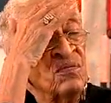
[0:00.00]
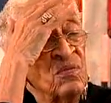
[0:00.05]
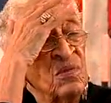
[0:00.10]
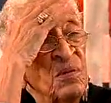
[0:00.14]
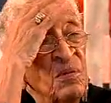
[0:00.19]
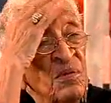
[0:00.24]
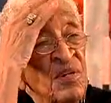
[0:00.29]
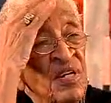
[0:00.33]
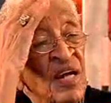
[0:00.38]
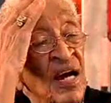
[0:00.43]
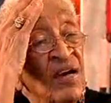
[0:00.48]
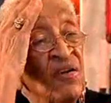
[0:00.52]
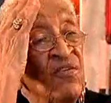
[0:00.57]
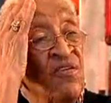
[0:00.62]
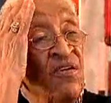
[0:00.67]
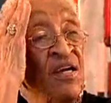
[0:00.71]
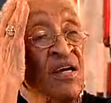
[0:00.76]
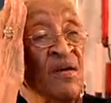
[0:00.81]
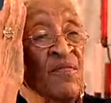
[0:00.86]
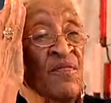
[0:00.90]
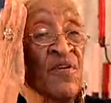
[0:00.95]
we were not
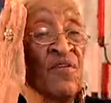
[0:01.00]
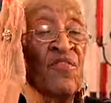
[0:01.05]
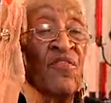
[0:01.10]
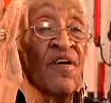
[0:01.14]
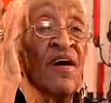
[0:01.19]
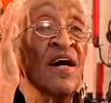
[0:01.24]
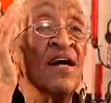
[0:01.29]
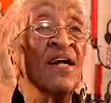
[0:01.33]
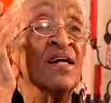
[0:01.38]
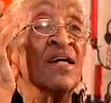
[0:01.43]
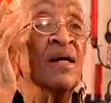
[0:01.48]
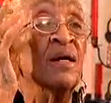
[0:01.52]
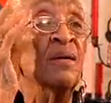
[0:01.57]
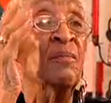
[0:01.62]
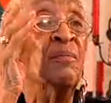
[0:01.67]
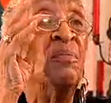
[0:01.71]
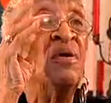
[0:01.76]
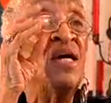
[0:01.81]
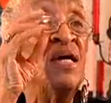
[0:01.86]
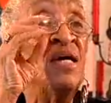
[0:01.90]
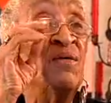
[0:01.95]
even trying to
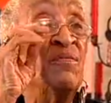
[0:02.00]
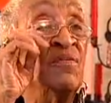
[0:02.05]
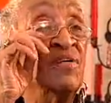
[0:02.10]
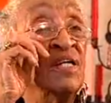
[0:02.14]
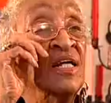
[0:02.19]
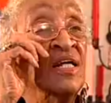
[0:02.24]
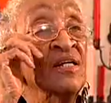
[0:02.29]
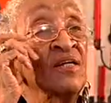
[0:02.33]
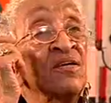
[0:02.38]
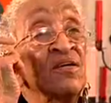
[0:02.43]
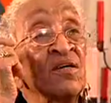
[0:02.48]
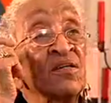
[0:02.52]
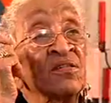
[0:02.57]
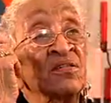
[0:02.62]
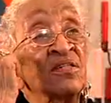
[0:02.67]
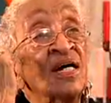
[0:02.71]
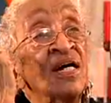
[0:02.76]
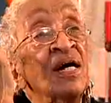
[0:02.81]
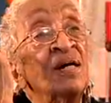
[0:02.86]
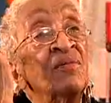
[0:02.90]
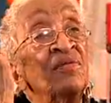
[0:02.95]
compete with the New York
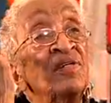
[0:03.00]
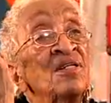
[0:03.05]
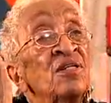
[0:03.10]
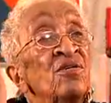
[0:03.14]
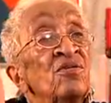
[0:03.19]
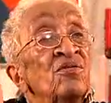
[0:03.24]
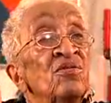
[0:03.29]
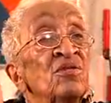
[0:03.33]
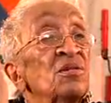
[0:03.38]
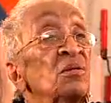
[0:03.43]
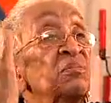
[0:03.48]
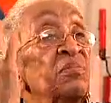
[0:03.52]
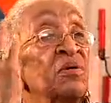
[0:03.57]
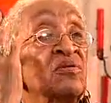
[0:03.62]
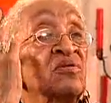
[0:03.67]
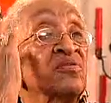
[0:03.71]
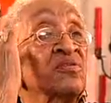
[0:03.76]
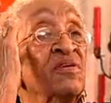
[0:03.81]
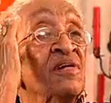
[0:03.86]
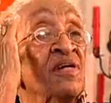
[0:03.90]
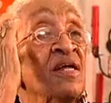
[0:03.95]
Times, the News or
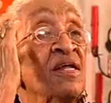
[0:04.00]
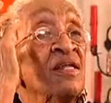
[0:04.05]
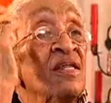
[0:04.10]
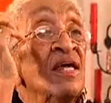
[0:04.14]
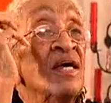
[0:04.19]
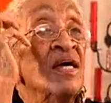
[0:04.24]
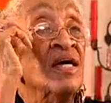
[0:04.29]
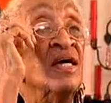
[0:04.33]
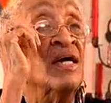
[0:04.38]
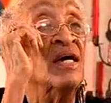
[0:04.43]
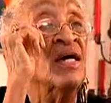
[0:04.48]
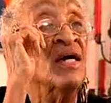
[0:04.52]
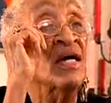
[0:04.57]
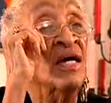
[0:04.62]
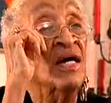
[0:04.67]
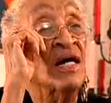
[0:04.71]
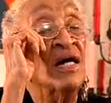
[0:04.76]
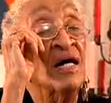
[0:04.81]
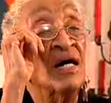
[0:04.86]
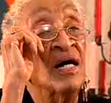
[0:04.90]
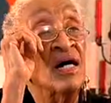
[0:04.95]
Post or anything.
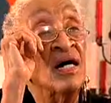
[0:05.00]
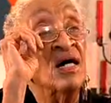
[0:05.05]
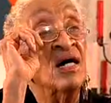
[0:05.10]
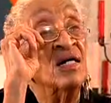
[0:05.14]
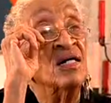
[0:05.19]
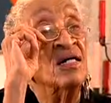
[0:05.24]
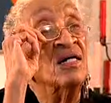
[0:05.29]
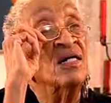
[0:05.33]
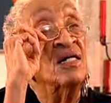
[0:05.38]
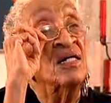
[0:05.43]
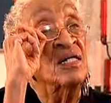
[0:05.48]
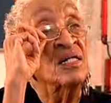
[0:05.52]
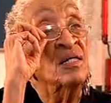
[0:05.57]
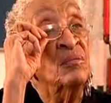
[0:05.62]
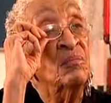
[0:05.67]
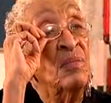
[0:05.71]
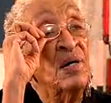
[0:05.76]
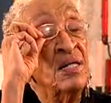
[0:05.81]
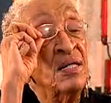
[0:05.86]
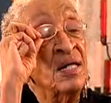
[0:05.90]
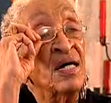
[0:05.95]

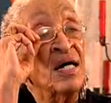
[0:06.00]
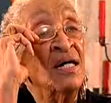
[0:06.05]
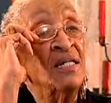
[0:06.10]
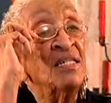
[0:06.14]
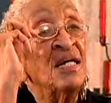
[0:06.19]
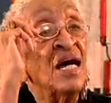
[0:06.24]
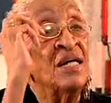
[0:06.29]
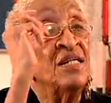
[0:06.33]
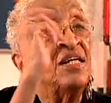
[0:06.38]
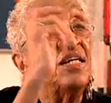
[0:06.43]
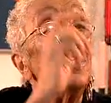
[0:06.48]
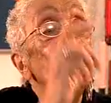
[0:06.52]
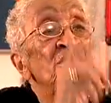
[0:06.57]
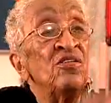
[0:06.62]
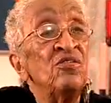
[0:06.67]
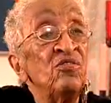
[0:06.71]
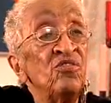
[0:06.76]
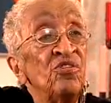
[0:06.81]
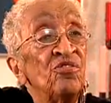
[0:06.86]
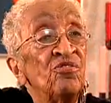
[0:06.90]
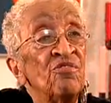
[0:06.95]
But I did
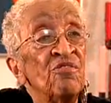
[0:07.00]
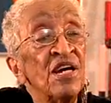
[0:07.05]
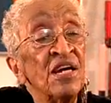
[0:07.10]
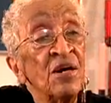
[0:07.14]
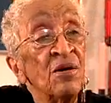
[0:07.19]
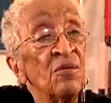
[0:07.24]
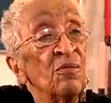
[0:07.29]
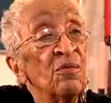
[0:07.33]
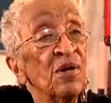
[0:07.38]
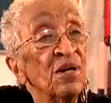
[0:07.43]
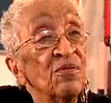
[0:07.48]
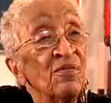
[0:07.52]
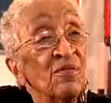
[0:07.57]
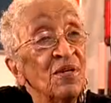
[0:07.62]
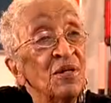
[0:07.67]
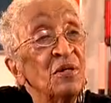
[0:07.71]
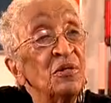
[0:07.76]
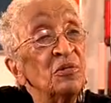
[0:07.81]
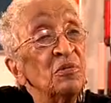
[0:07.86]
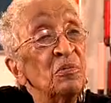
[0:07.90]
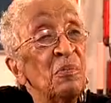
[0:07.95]
do stringer work for
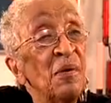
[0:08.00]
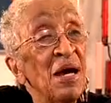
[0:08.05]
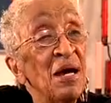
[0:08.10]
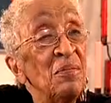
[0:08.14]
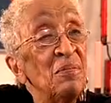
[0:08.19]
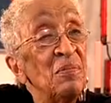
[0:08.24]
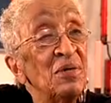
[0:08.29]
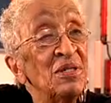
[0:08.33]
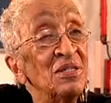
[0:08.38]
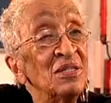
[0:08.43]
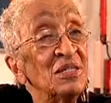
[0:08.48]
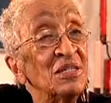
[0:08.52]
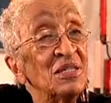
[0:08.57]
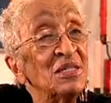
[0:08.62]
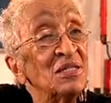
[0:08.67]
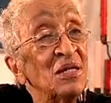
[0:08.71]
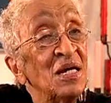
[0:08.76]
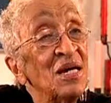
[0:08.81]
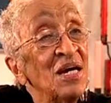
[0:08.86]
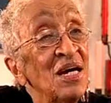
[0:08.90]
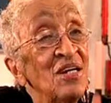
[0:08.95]
those papers
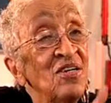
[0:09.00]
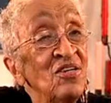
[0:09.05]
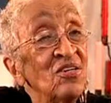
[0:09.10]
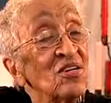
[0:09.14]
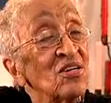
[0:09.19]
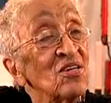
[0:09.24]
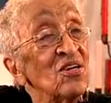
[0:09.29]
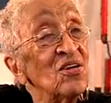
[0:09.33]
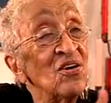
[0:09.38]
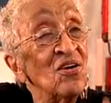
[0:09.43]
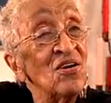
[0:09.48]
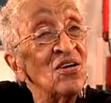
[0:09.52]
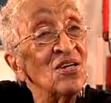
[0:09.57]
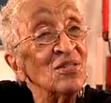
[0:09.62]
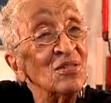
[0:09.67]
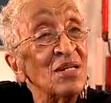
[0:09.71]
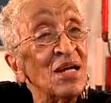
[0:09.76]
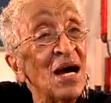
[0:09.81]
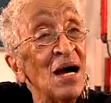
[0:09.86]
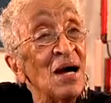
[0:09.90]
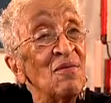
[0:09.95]
because it took a long
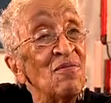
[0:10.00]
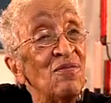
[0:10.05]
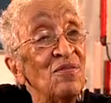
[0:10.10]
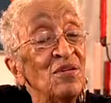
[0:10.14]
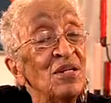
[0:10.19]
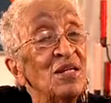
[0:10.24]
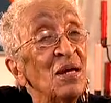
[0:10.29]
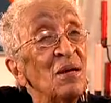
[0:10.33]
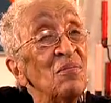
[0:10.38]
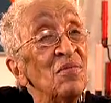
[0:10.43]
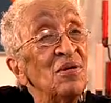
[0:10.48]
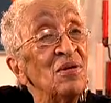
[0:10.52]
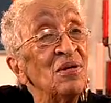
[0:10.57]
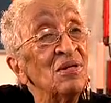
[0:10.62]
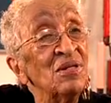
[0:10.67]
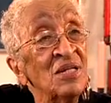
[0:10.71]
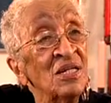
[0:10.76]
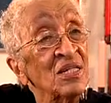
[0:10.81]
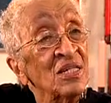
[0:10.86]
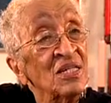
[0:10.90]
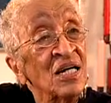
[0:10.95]
time for them to
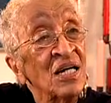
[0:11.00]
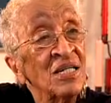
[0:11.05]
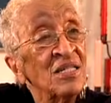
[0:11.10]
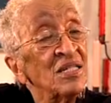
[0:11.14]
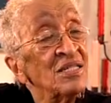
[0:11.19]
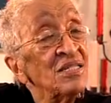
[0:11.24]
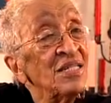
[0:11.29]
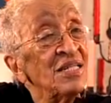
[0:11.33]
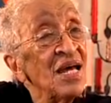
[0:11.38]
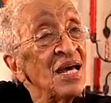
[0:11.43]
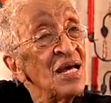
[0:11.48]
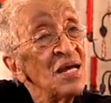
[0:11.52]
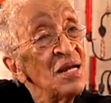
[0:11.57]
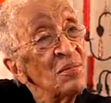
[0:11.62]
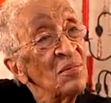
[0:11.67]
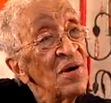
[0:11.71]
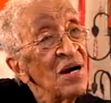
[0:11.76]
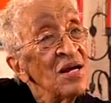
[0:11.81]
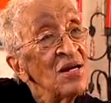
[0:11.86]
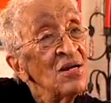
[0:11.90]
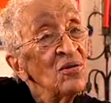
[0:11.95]
understand that
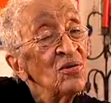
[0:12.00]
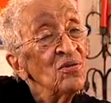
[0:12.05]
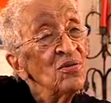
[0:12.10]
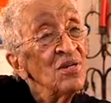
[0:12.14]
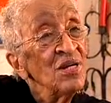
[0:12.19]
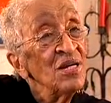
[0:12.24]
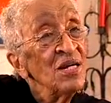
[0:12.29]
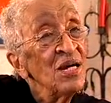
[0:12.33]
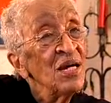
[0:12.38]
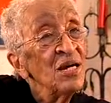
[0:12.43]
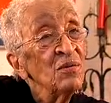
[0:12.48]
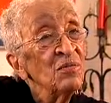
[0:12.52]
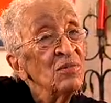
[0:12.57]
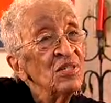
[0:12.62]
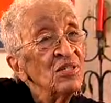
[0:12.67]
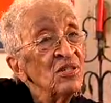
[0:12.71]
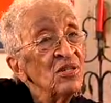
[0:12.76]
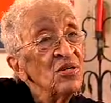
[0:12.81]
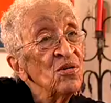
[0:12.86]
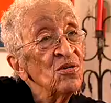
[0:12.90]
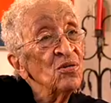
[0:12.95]
Martin Luther King
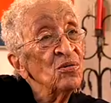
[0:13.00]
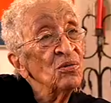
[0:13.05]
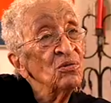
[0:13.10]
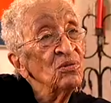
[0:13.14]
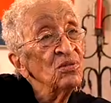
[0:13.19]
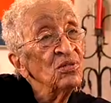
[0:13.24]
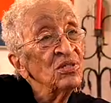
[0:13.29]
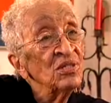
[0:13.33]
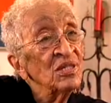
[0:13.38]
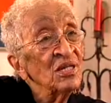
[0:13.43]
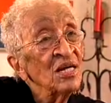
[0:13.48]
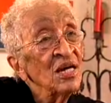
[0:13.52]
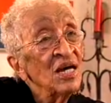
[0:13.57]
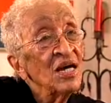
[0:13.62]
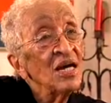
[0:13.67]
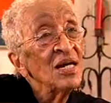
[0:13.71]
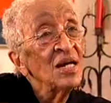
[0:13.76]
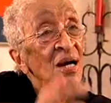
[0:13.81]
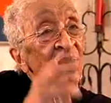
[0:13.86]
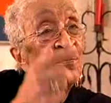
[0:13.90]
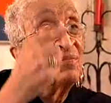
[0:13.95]
was news.
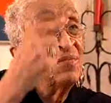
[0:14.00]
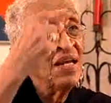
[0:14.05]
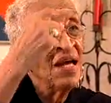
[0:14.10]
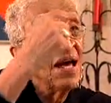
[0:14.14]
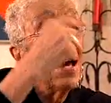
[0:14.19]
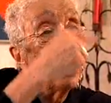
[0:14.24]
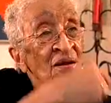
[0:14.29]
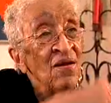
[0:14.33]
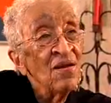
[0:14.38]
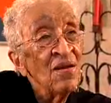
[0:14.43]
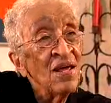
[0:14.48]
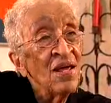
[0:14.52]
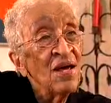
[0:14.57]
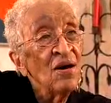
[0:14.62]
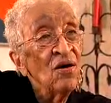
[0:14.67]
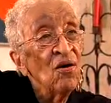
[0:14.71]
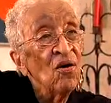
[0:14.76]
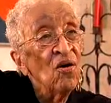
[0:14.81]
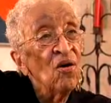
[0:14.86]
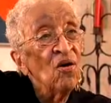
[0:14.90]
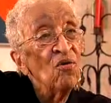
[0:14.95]
And I'm down there
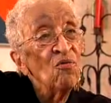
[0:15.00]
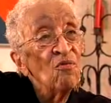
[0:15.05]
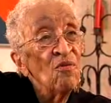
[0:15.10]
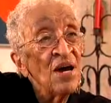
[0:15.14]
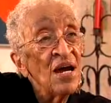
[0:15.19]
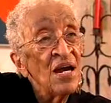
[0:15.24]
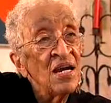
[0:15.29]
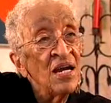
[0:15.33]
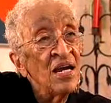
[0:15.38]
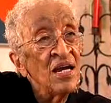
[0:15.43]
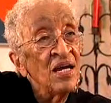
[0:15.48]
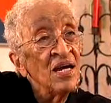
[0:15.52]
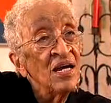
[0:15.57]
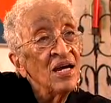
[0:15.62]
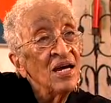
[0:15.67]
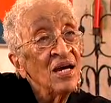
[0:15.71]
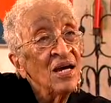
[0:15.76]
already.